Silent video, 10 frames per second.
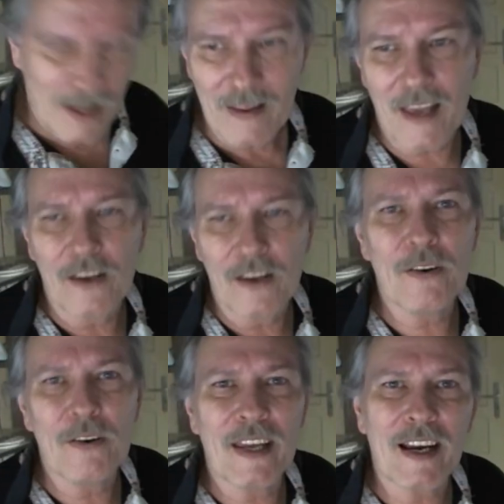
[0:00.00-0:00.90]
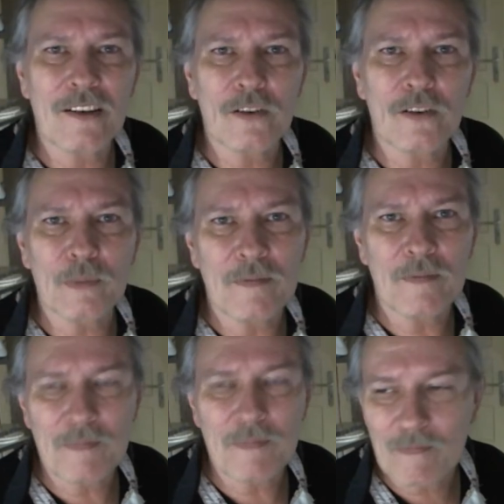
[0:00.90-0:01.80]
Like, you know what that guy told me?
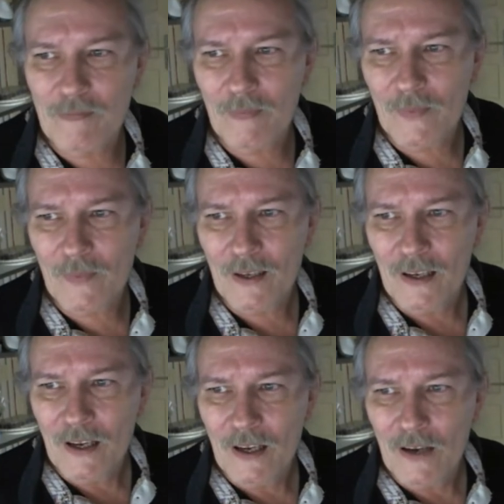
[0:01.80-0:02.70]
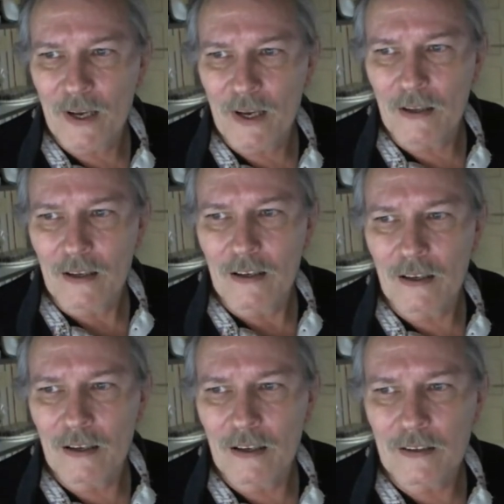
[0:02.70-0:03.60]
Well,
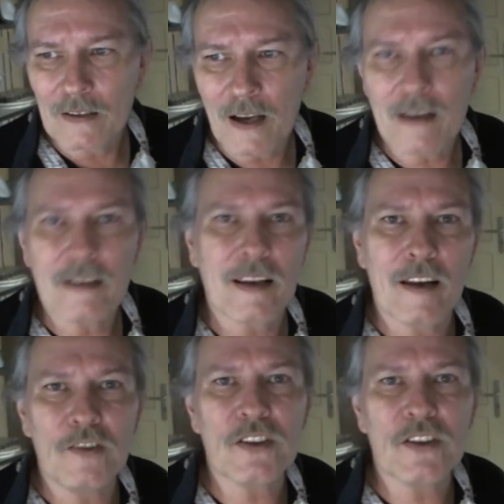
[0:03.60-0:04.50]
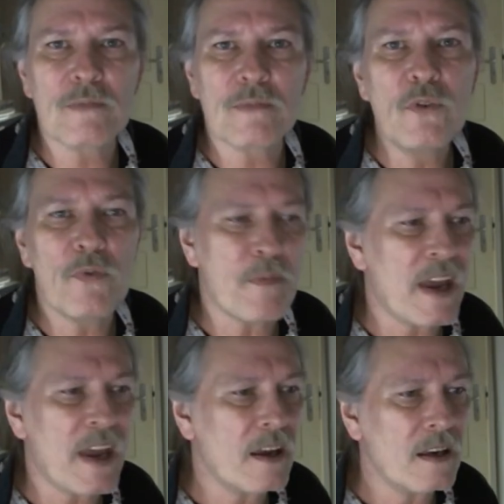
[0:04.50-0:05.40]
uh, Don, can you just move the
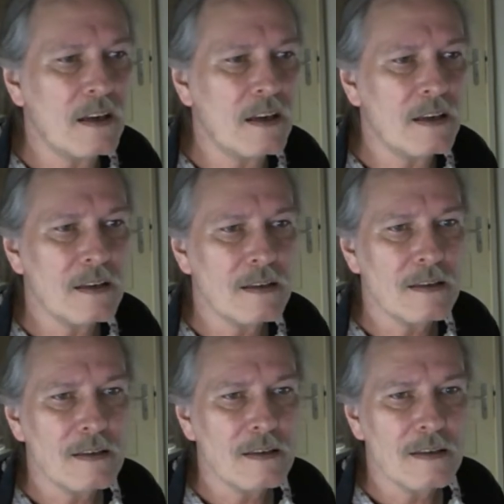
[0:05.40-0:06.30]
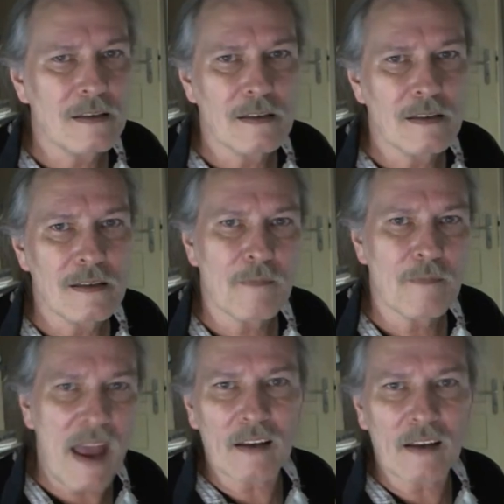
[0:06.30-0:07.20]
bed
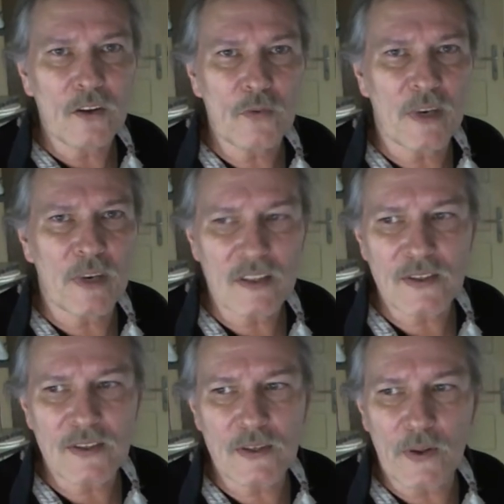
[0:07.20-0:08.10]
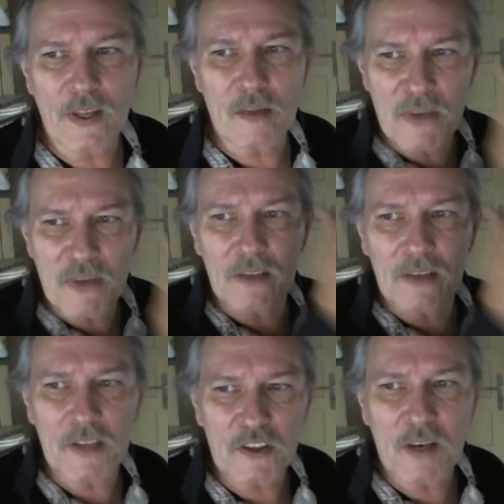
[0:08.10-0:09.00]
back a little bit so that the BL
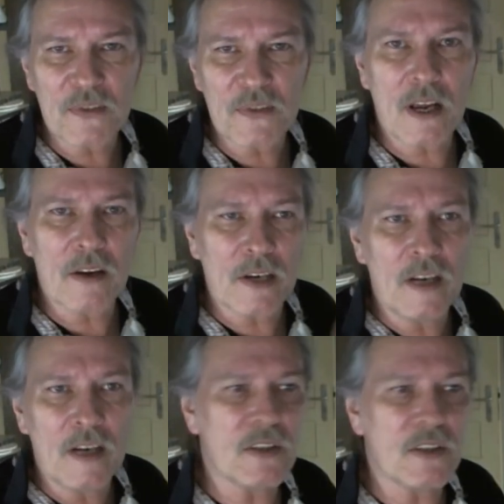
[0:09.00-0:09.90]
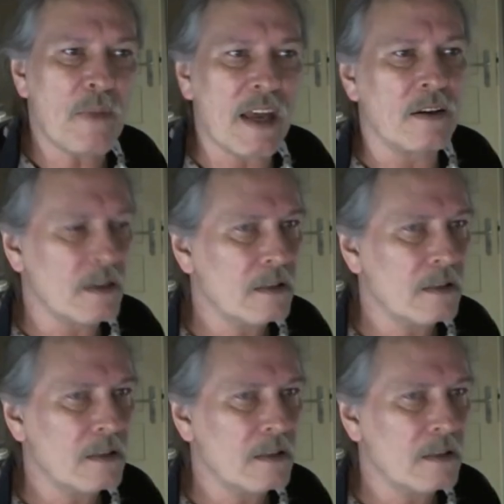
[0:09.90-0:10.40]
touch comes down and hits the bed?